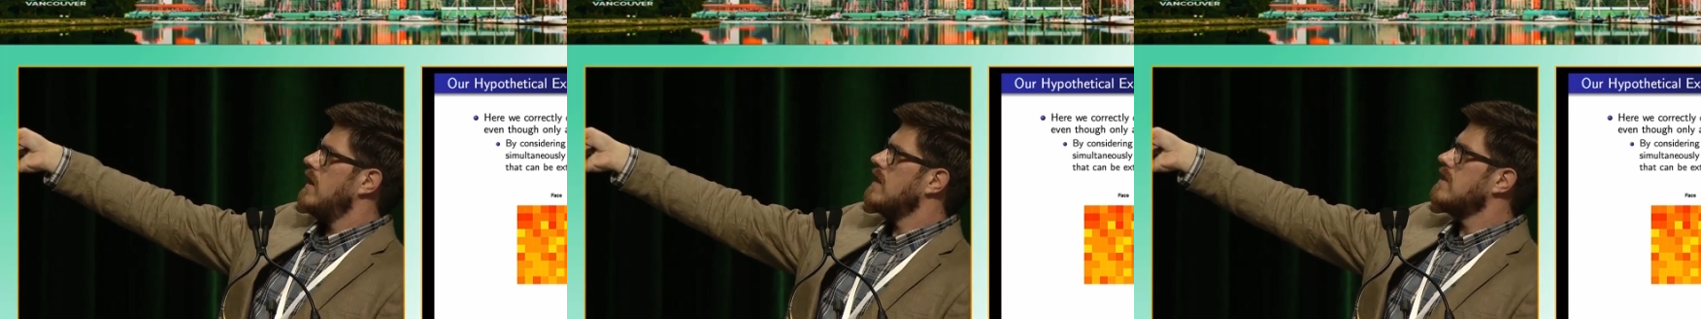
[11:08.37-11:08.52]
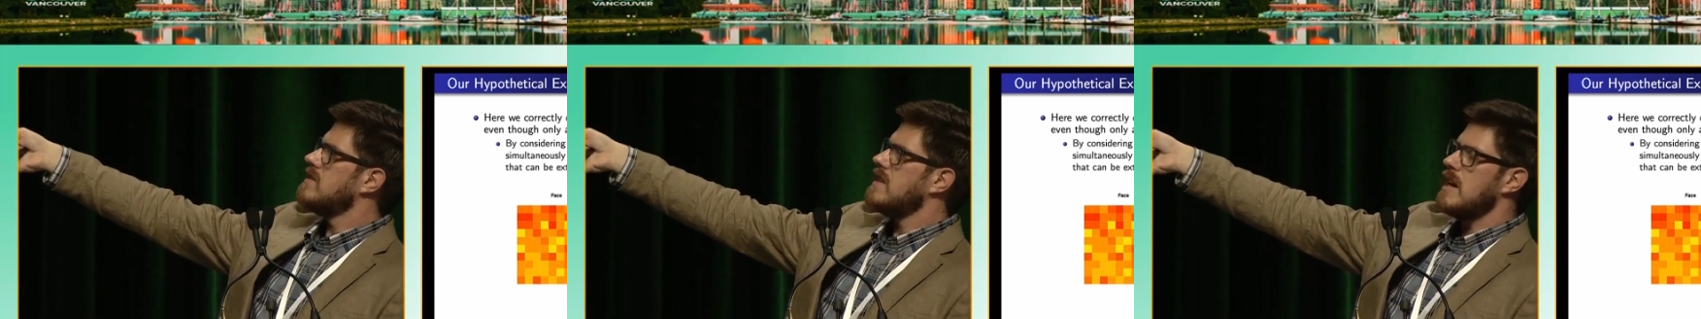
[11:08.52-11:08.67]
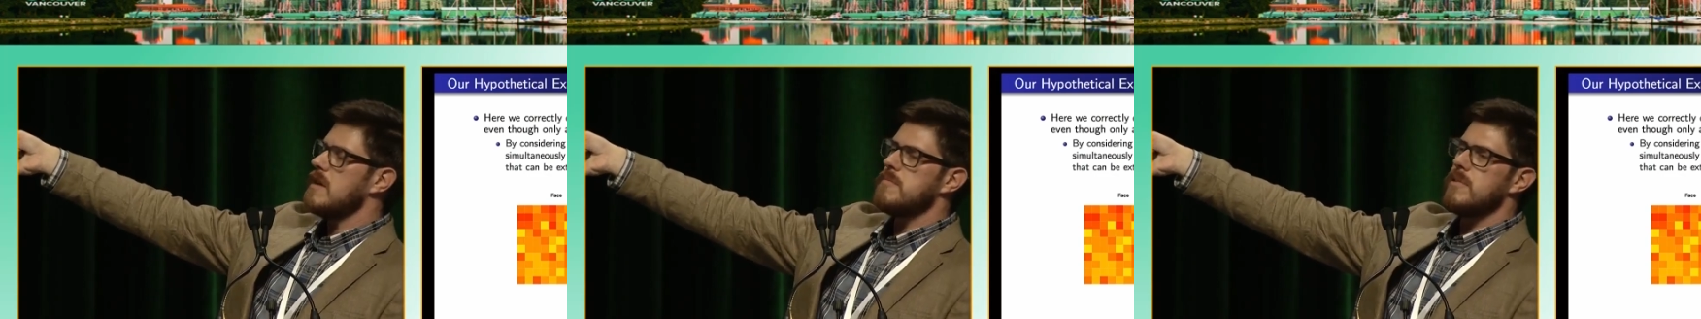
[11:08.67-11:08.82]

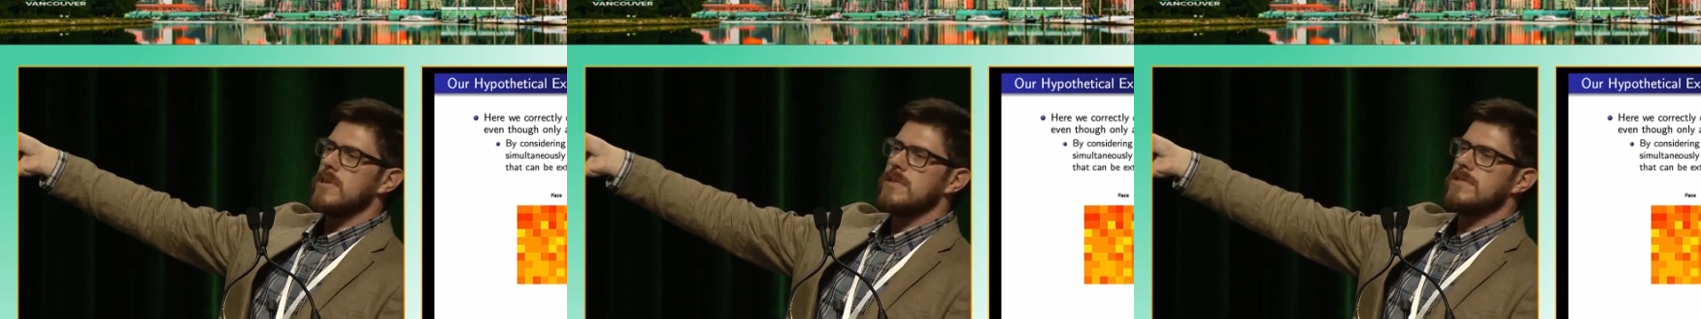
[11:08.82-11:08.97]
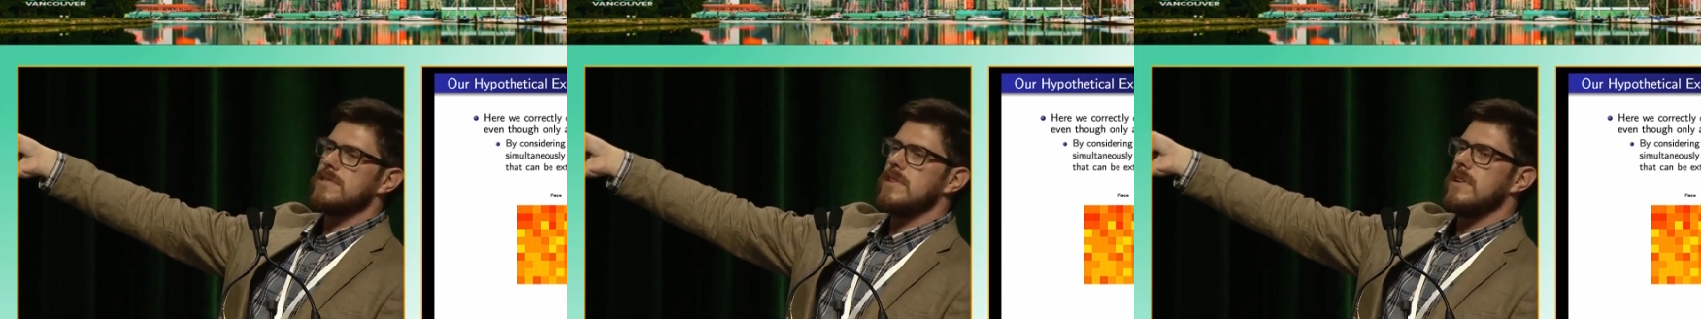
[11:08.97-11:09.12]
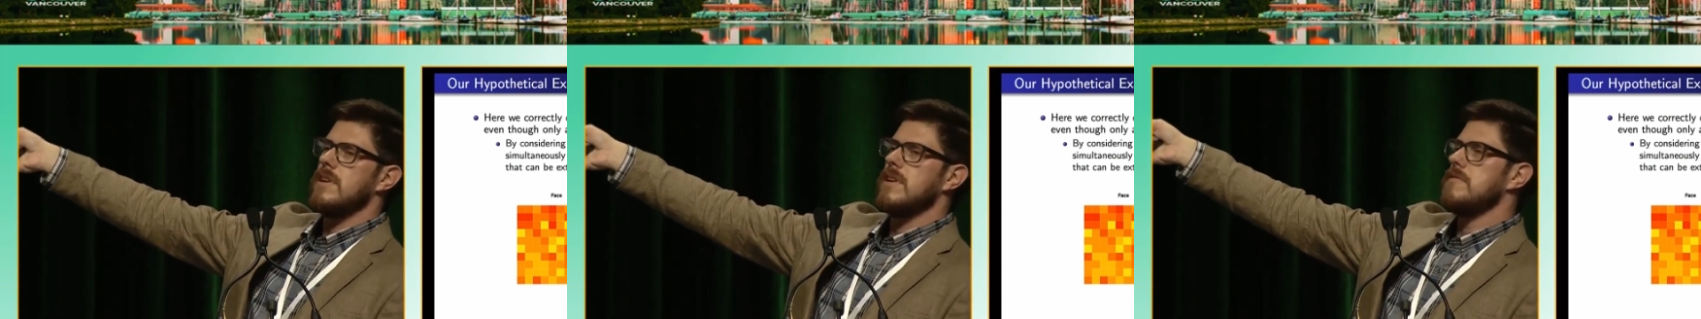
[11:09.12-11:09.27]

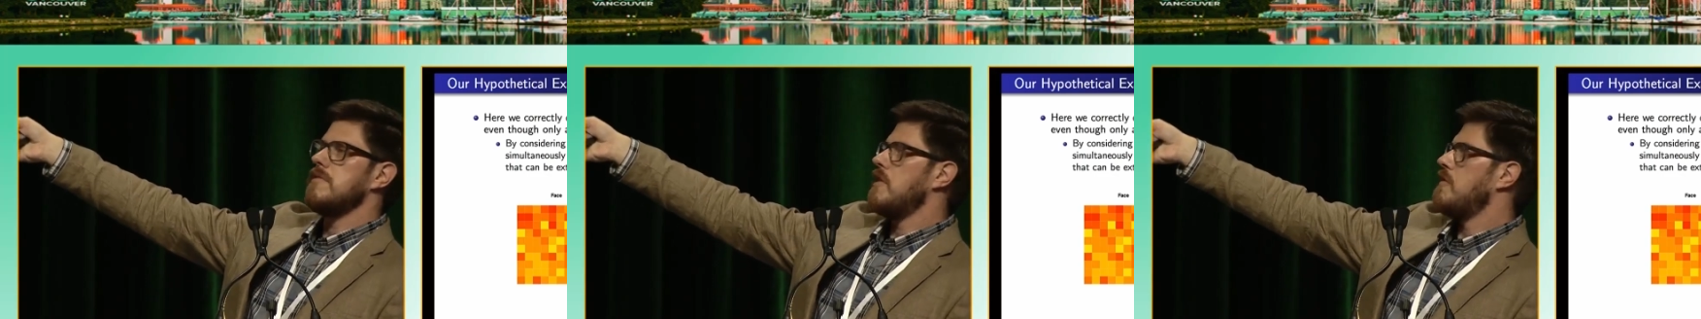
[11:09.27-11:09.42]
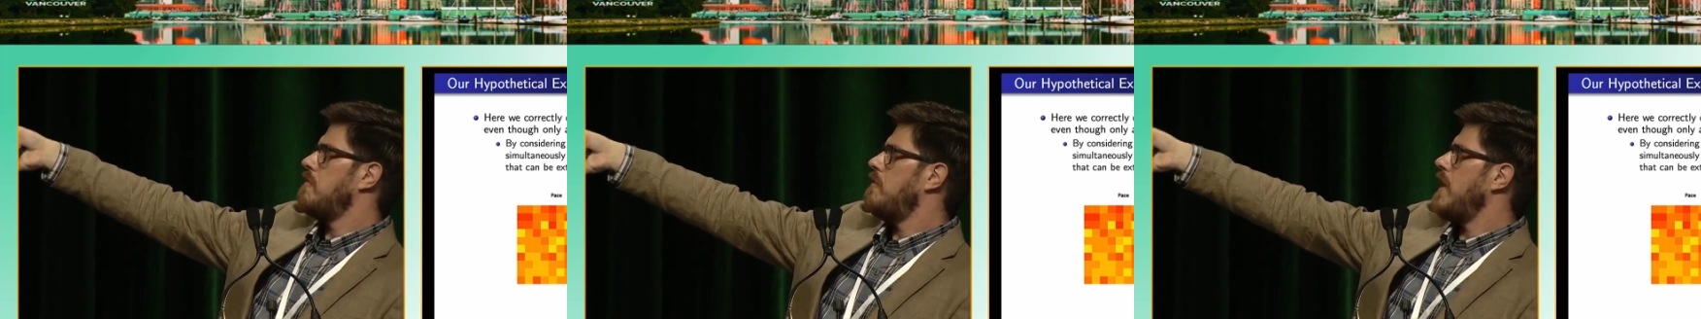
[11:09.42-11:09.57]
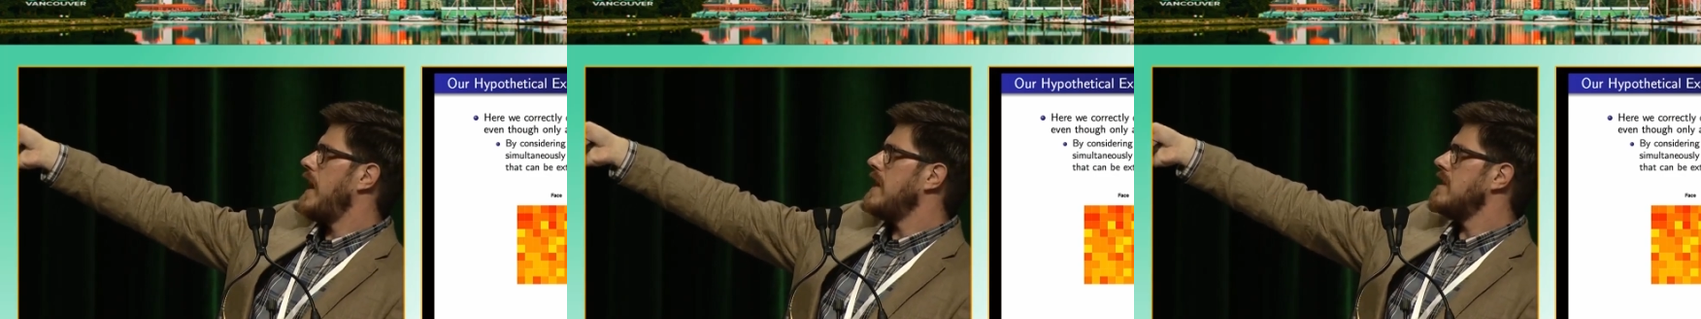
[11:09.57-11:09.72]
examples of a
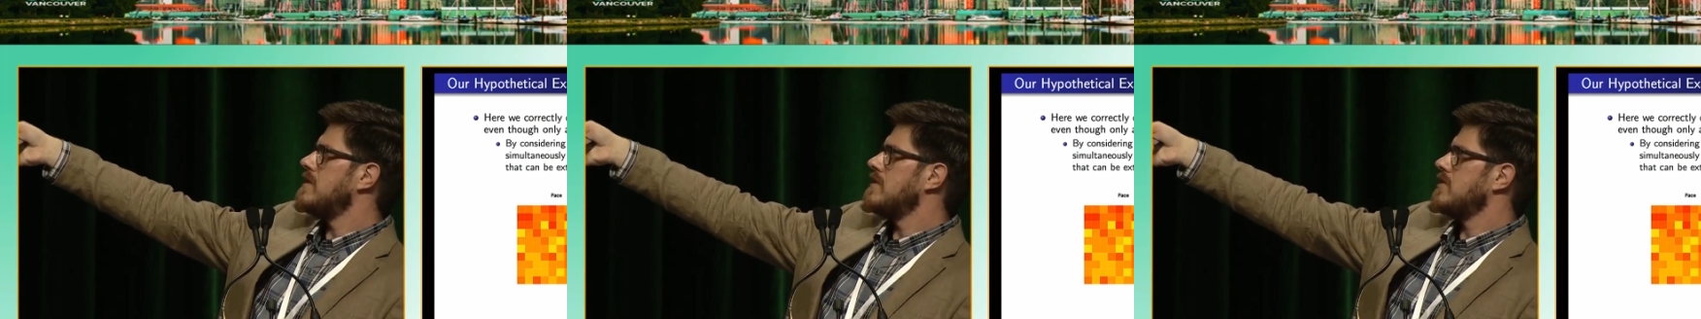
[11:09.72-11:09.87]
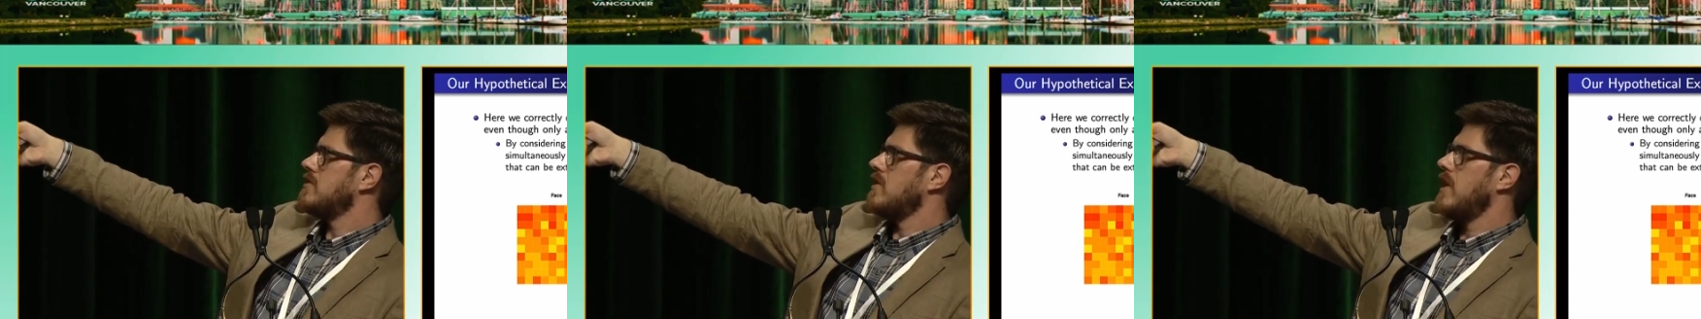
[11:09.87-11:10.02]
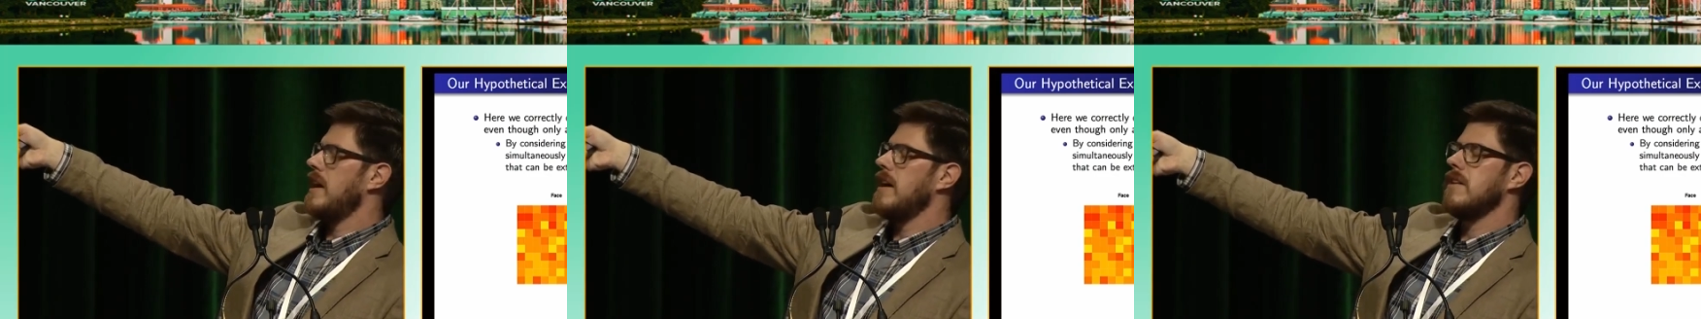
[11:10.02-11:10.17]
face
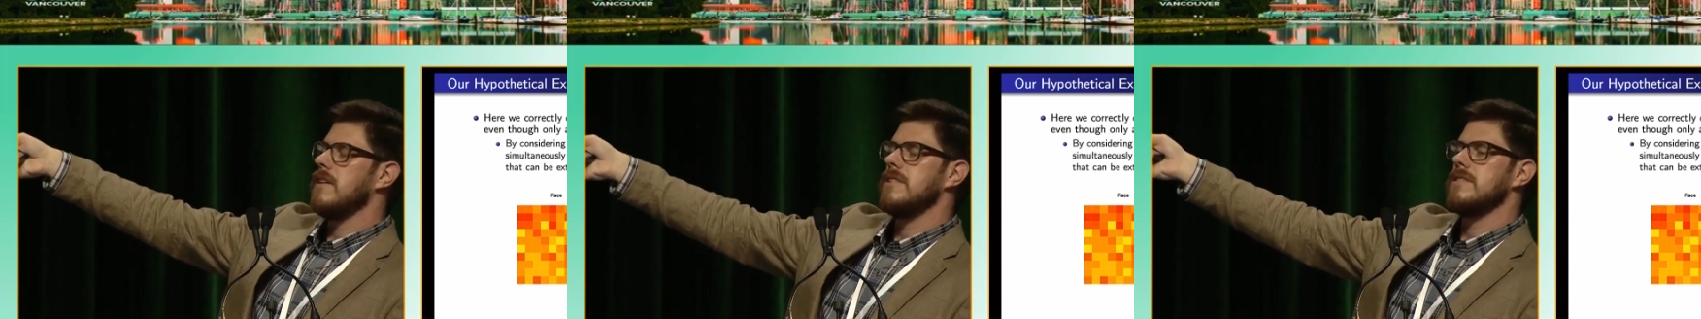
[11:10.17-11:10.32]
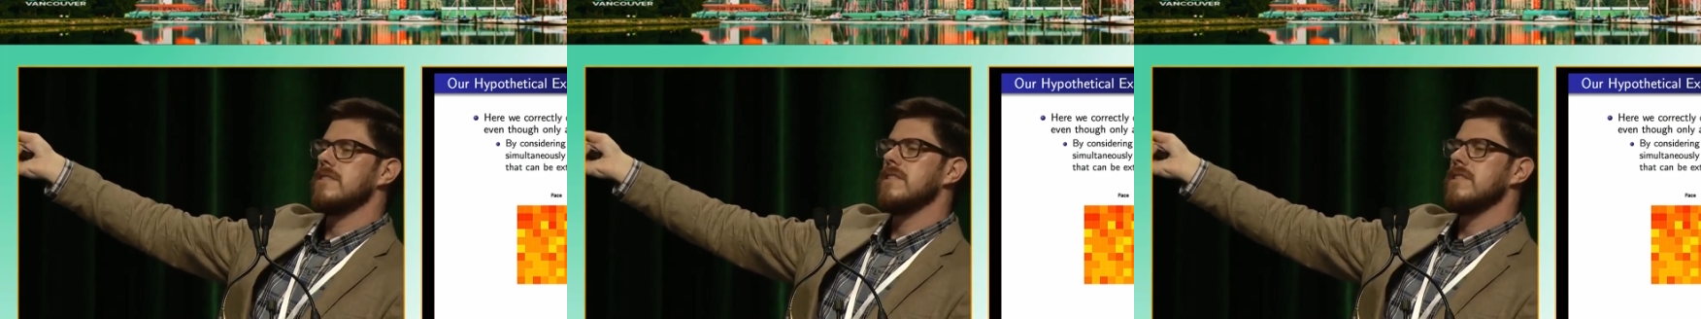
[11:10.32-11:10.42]
trial on